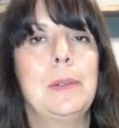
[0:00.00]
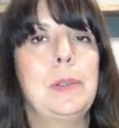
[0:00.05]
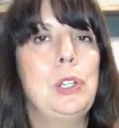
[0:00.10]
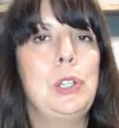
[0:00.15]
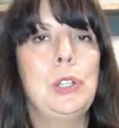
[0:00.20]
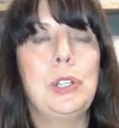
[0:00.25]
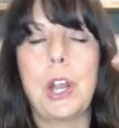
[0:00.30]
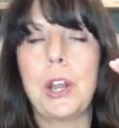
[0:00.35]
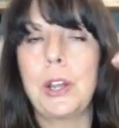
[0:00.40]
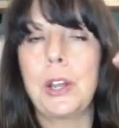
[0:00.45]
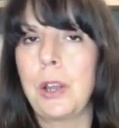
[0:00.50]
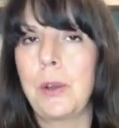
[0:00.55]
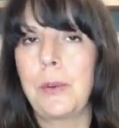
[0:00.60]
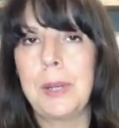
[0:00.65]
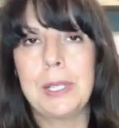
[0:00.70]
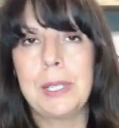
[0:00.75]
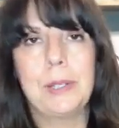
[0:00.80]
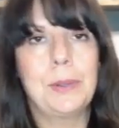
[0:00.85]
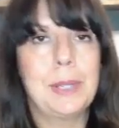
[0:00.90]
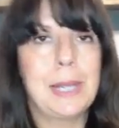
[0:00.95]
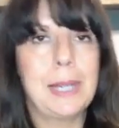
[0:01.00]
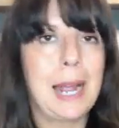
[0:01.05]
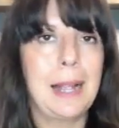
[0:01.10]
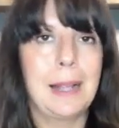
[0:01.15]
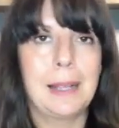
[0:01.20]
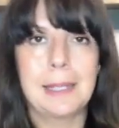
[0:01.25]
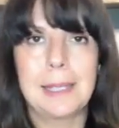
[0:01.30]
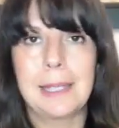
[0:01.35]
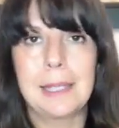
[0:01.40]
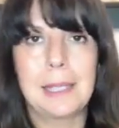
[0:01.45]
You don't go into
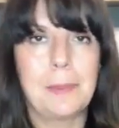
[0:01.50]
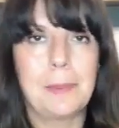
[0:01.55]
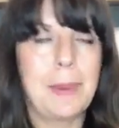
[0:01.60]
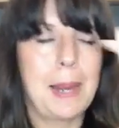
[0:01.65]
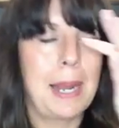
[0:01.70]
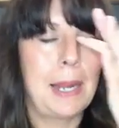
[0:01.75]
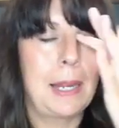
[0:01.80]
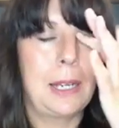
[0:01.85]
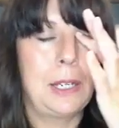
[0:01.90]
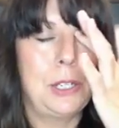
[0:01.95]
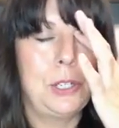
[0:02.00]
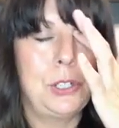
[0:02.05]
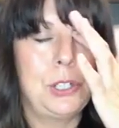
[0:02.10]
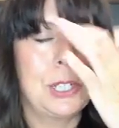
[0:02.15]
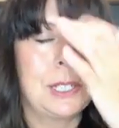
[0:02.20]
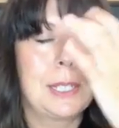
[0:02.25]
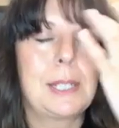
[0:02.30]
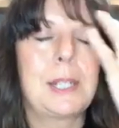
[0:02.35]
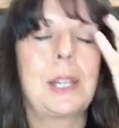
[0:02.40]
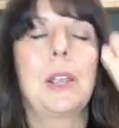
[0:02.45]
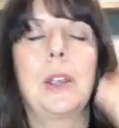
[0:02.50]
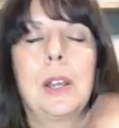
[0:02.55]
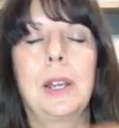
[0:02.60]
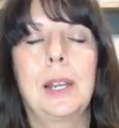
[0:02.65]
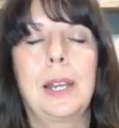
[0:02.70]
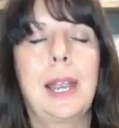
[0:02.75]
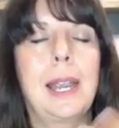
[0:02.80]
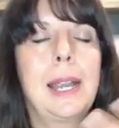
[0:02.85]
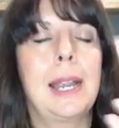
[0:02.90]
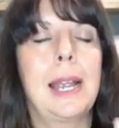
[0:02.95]
analysis about it. You just go,
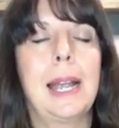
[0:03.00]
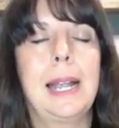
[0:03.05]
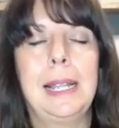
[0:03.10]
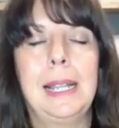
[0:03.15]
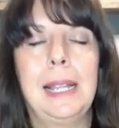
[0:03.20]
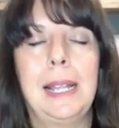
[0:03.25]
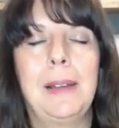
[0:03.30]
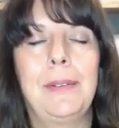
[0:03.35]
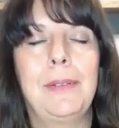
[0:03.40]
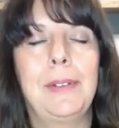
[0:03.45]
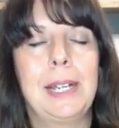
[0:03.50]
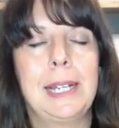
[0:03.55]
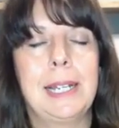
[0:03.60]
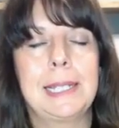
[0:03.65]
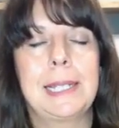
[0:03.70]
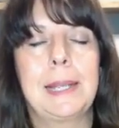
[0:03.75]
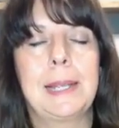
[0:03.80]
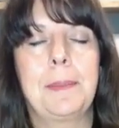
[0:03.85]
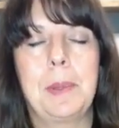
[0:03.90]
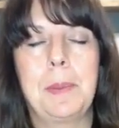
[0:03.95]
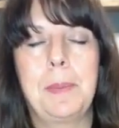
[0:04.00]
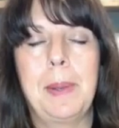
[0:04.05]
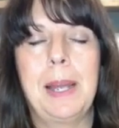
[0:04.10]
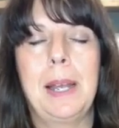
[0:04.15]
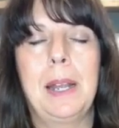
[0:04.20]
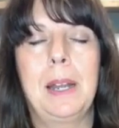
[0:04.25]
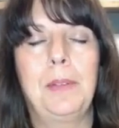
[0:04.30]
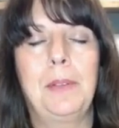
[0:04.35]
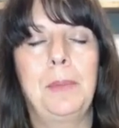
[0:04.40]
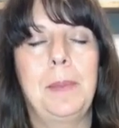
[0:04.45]
okay, I love and accept the
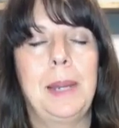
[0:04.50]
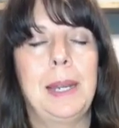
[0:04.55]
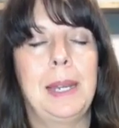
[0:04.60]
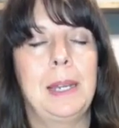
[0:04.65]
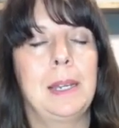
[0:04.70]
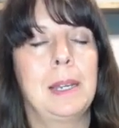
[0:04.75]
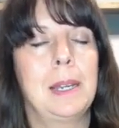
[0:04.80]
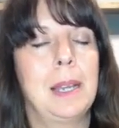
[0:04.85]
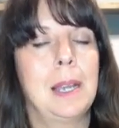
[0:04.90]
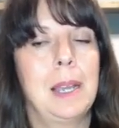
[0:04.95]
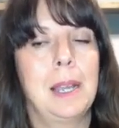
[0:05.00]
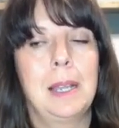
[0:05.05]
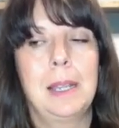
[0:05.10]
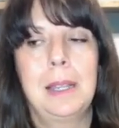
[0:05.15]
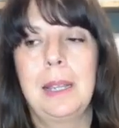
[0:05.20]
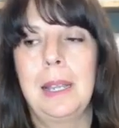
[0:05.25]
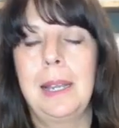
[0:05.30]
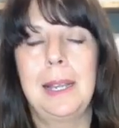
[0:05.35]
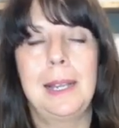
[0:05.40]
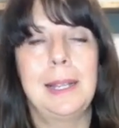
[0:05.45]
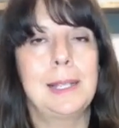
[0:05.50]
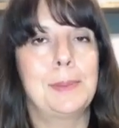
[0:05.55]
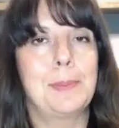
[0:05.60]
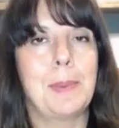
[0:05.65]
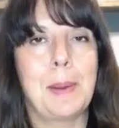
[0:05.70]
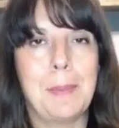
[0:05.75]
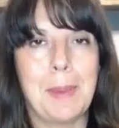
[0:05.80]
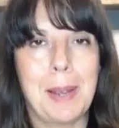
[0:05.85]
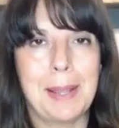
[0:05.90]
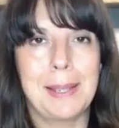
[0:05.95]
part of me that is
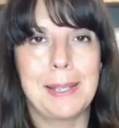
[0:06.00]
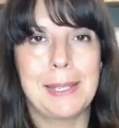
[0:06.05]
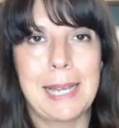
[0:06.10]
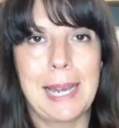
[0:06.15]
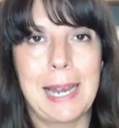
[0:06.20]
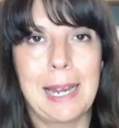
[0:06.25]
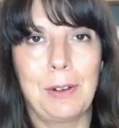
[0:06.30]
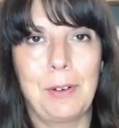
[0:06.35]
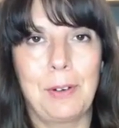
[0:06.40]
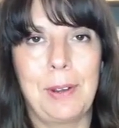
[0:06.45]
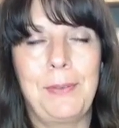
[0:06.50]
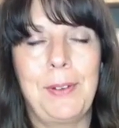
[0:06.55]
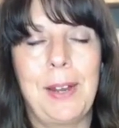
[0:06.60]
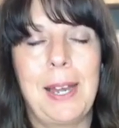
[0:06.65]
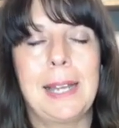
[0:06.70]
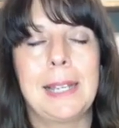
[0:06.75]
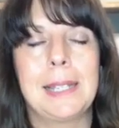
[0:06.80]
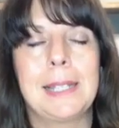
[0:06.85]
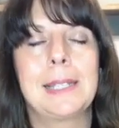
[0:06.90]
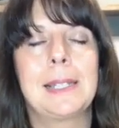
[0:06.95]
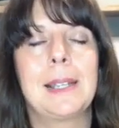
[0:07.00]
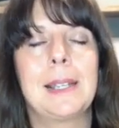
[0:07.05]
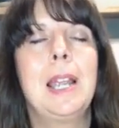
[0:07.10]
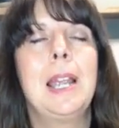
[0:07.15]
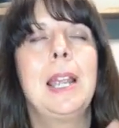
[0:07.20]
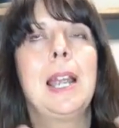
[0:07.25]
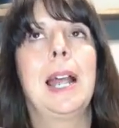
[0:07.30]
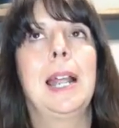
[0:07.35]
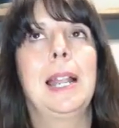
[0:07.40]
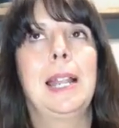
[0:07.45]
my mother's angry face.
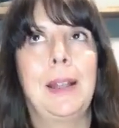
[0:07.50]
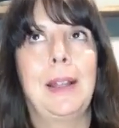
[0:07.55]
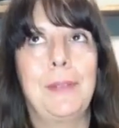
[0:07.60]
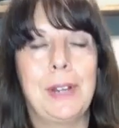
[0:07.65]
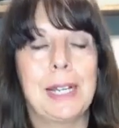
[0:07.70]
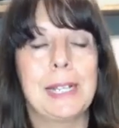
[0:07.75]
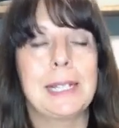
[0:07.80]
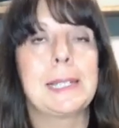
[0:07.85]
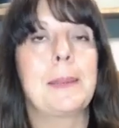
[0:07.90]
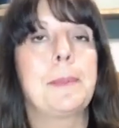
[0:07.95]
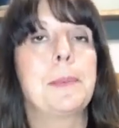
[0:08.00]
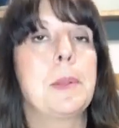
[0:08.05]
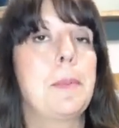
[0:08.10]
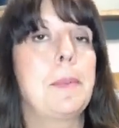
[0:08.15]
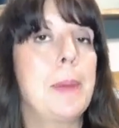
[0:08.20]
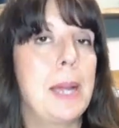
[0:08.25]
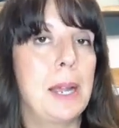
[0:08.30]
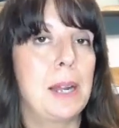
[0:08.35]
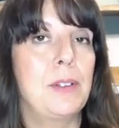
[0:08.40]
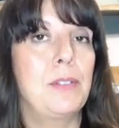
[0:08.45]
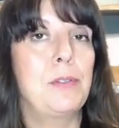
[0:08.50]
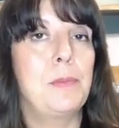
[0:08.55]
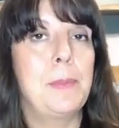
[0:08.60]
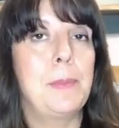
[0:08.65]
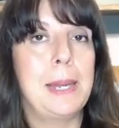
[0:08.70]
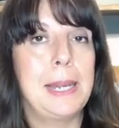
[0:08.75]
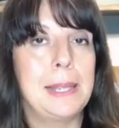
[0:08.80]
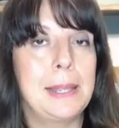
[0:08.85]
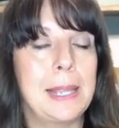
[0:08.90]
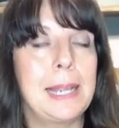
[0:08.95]
I love and accept the part of
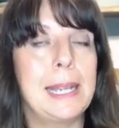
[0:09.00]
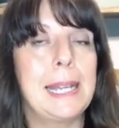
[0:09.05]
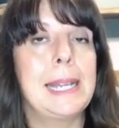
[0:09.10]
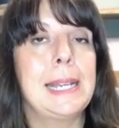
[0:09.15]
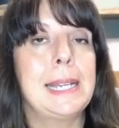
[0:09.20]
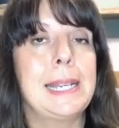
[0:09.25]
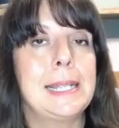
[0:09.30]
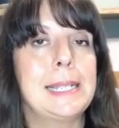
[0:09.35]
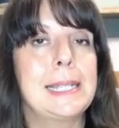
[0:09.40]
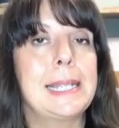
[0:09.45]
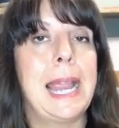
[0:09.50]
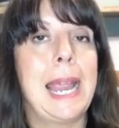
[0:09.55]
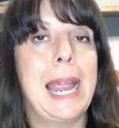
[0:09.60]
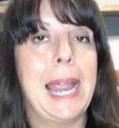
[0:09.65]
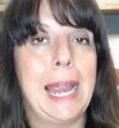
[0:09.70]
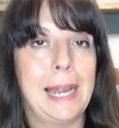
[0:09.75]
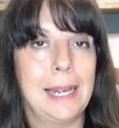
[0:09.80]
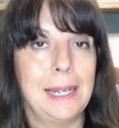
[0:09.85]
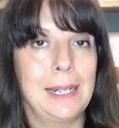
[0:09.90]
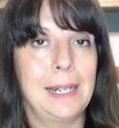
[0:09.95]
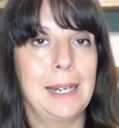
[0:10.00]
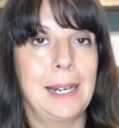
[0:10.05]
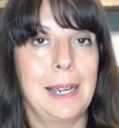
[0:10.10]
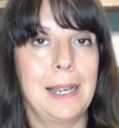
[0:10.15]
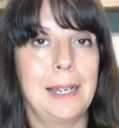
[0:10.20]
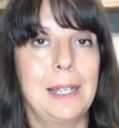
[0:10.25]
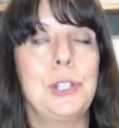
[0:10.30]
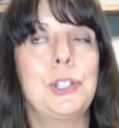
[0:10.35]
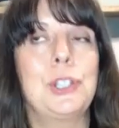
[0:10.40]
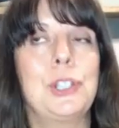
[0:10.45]
me that is
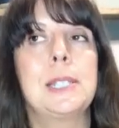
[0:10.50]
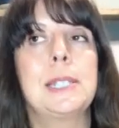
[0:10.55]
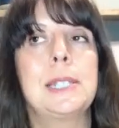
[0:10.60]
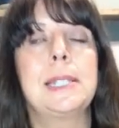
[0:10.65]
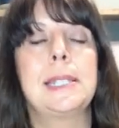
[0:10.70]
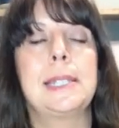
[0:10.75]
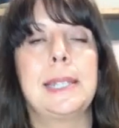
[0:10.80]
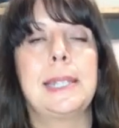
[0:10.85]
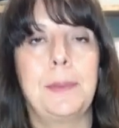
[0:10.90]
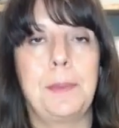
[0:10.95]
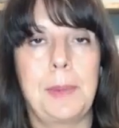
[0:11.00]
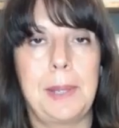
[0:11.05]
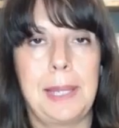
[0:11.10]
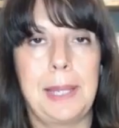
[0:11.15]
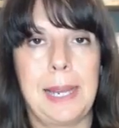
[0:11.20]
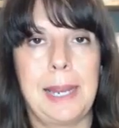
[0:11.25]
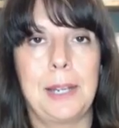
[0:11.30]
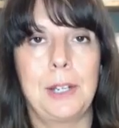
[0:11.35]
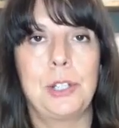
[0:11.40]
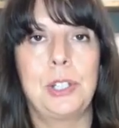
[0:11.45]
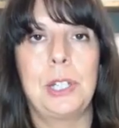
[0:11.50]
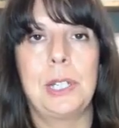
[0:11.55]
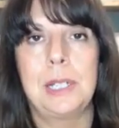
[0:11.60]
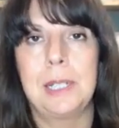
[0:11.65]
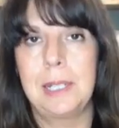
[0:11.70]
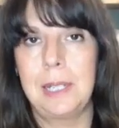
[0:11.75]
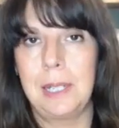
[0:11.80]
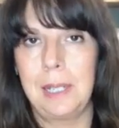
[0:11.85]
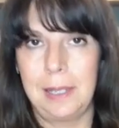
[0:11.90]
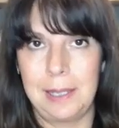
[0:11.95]
anger. You just sit with the energy
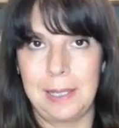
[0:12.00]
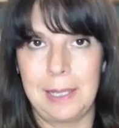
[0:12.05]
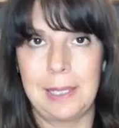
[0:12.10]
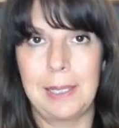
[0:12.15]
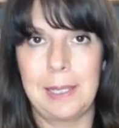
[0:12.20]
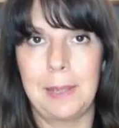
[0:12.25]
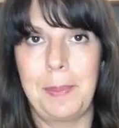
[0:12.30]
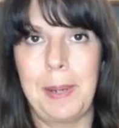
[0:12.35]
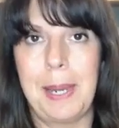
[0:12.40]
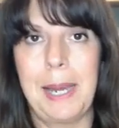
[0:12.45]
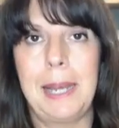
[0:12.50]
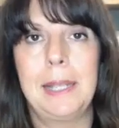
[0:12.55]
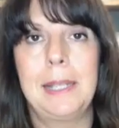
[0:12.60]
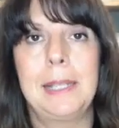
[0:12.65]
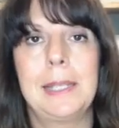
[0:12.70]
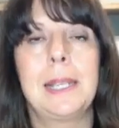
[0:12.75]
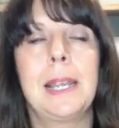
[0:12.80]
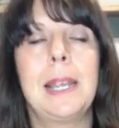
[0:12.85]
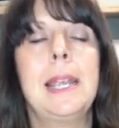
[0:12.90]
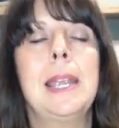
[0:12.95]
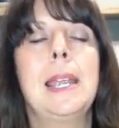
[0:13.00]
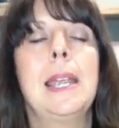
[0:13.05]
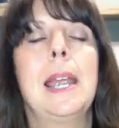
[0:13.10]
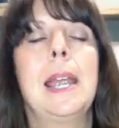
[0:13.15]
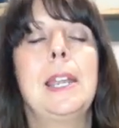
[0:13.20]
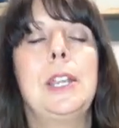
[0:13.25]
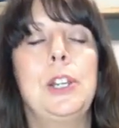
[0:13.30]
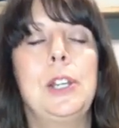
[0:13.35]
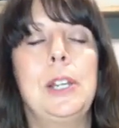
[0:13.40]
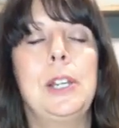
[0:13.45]
until it dissipates,
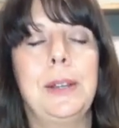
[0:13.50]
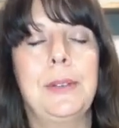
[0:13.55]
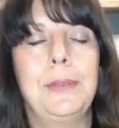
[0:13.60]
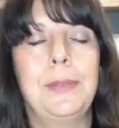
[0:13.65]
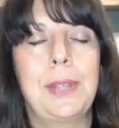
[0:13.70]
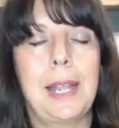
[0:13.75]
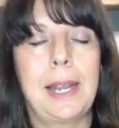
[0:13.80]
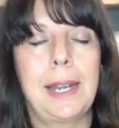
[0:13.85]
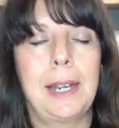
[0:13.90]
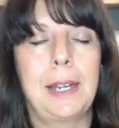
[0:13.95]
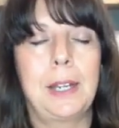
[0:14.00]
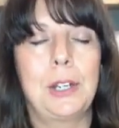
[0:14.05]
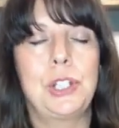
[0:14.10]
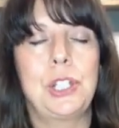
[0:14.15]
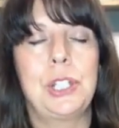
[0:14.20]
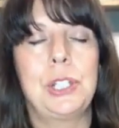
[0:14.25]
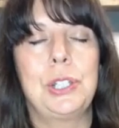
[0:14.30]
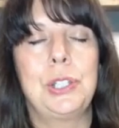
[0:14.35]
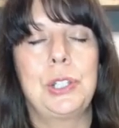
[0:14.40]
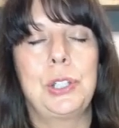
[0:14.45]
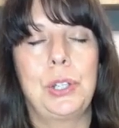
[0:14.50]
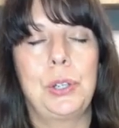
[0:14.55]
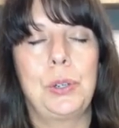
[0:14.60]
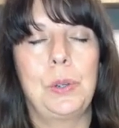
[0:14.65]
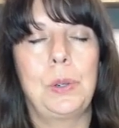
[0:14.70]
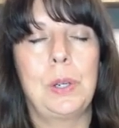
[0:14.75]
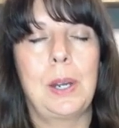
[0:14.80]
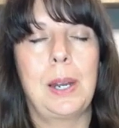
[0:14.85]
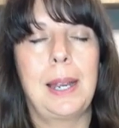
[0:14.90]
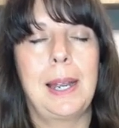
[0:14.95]
and you give that energy to
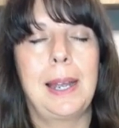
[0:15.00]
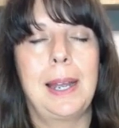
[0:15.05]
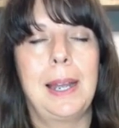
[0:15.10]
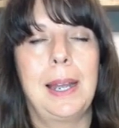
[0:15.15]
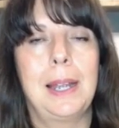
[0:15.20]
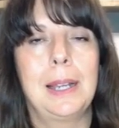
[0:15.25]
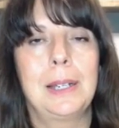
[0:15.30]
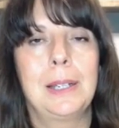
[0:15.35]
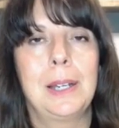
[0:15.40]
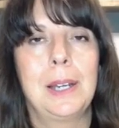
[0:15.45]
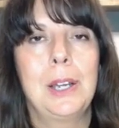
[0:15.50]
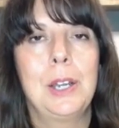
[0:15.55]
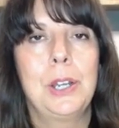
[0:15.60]
your heart